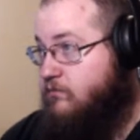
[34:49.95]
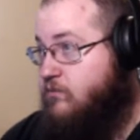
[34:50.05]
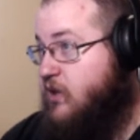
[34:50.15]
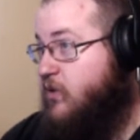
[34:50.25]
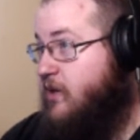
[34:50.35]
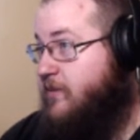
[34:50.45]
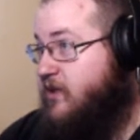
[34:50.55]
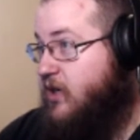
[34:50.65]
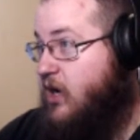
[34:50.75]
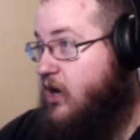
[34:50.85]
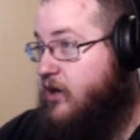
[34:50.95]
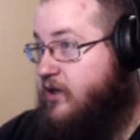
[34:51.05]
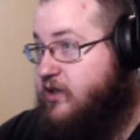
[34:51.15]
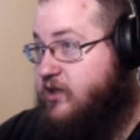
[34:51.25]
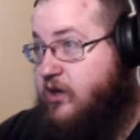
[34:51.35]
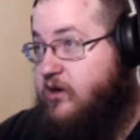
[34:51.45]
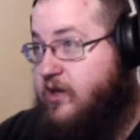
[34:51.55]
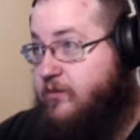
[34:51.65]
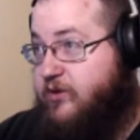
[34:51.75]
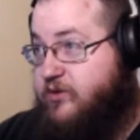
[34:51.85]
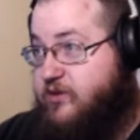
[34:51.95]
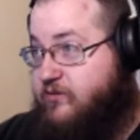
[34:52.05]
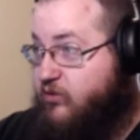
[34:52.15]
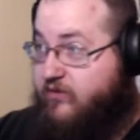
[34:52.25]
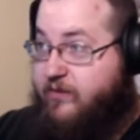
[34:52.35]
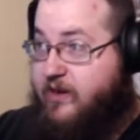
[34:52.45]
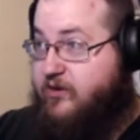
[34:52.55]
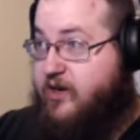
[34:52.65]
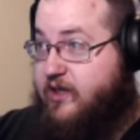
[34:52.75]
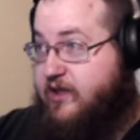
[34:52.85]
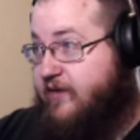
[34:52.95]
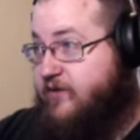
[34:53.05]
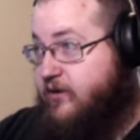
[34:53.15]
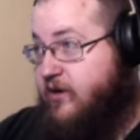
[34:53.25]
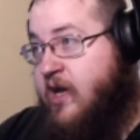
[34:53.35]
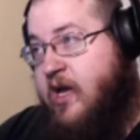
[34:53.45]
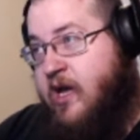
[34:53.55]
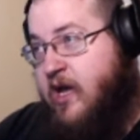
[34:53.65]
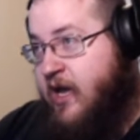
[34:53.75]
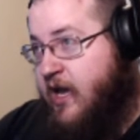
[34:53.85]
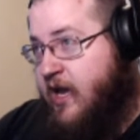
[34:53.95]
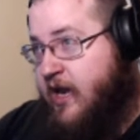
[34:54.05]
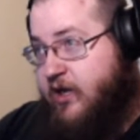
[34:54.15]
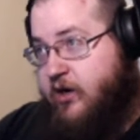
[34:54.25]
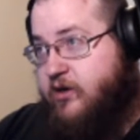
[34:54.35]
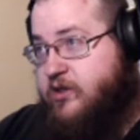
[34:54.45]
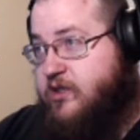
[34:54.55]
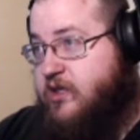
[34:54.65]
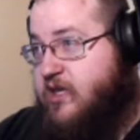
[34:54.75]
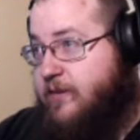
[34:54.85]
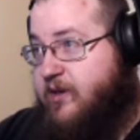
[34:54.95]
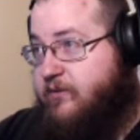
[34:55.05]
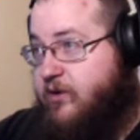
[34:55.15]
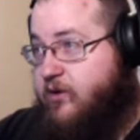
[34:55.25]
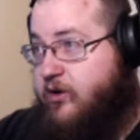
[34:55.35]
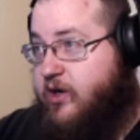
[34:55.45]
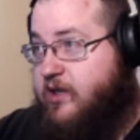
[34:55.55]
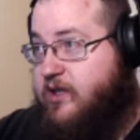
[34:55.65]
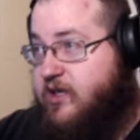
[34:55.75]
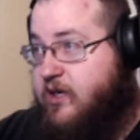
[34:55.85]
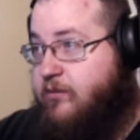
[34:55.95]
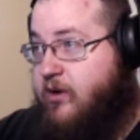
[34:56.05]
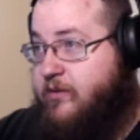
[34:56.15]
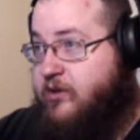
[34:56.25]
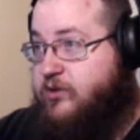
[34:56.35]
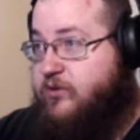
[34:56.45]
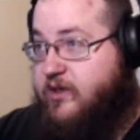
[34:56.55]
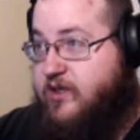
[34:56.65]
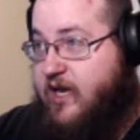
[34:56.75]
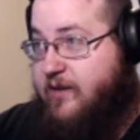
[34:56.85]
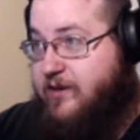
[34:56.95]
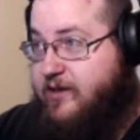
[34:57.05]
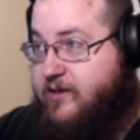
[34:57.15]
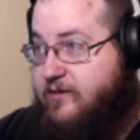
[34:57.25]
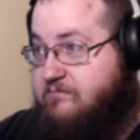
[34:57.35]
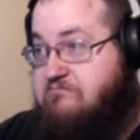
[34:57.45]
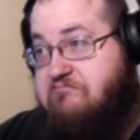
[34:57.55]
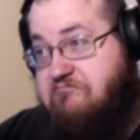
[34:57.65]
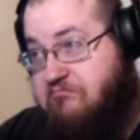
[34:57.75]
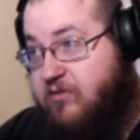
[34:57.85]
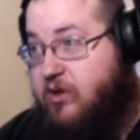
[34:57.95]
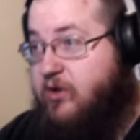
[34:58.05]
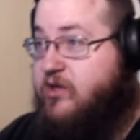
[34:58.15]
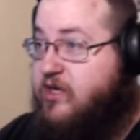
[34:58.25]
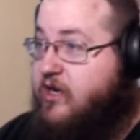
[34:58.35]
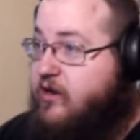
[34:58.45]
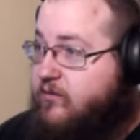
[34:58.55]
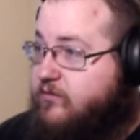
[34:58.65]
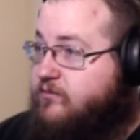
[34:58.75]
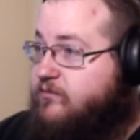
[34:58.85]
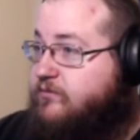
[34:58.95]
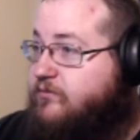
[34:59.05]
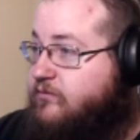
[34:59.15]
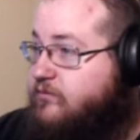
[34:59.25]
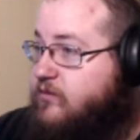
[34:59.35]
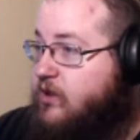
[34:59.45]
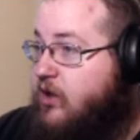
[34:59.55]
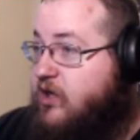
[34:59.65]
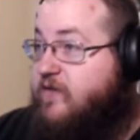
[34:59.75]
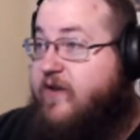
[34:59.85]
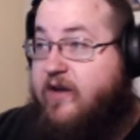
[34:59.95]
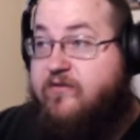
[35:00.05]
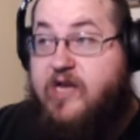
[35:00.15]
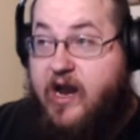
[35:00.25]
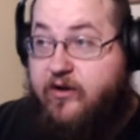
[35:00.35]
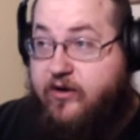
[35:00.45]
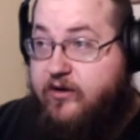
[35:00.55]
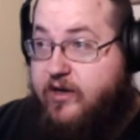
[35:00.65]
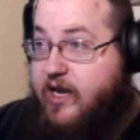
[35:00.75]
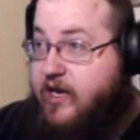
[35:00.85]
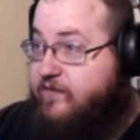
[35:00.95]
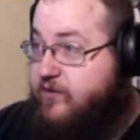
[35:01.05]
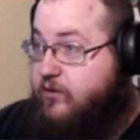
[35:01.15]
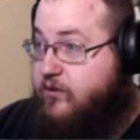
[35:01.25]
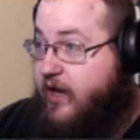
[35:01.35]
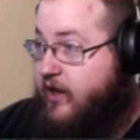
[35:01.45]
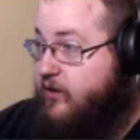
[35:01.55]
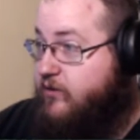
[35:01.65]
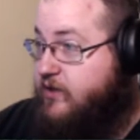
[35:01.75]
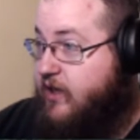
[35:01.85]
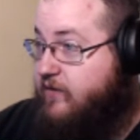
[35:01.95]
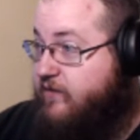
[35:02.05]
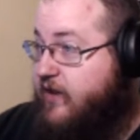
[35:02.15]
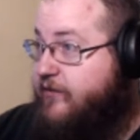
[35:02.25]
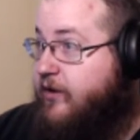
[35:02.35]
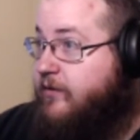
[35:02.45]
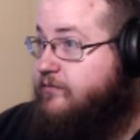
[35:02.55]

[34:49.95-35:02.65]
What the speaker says: The one about the con and the donkey produces a roar of patriotic laughter, and encourages the deputy recorder to unlock the departmental drinks cabinet. Good to know. Lost 5 terror, gain fuel, echoes, and a favor.